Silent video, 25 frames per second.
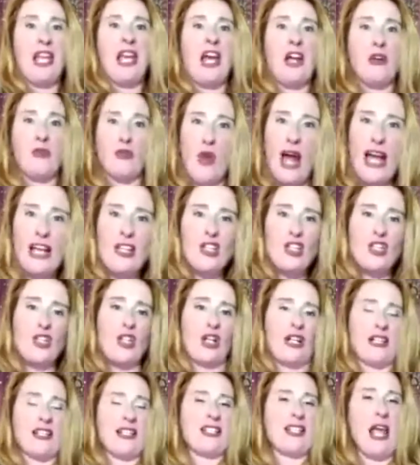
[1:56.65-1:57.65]
rational
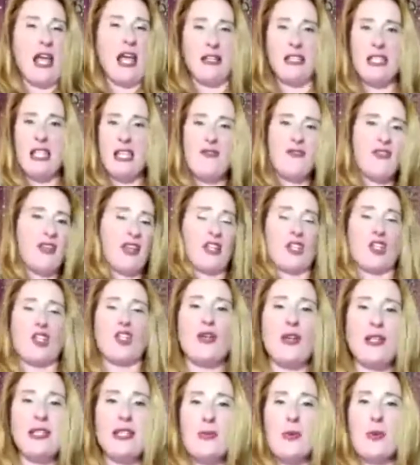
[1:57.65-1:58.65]
and scientific and
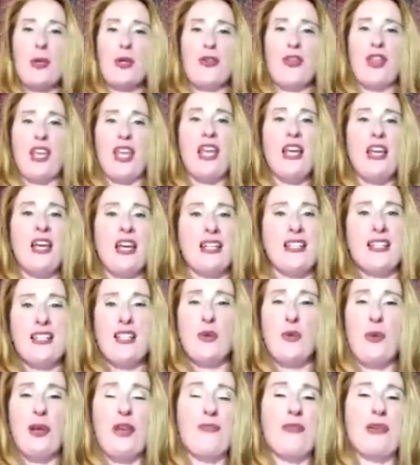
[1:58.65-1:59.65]
trustworthy and so
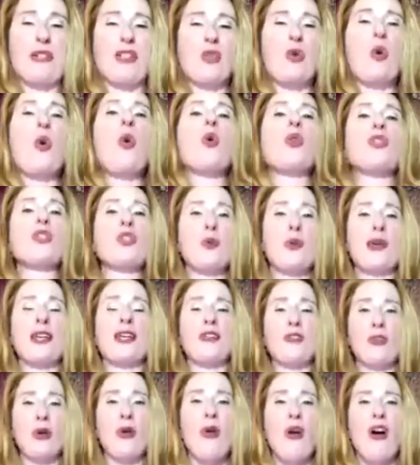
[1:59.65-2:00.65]
we've been taught to
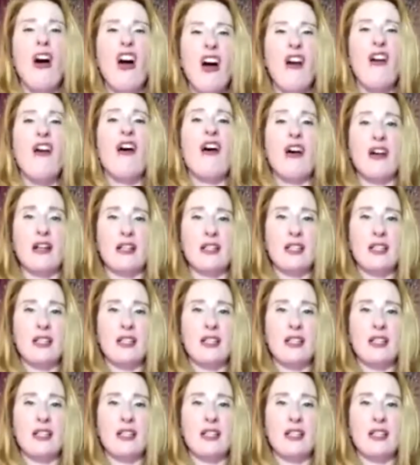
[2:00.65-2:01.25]
ignore her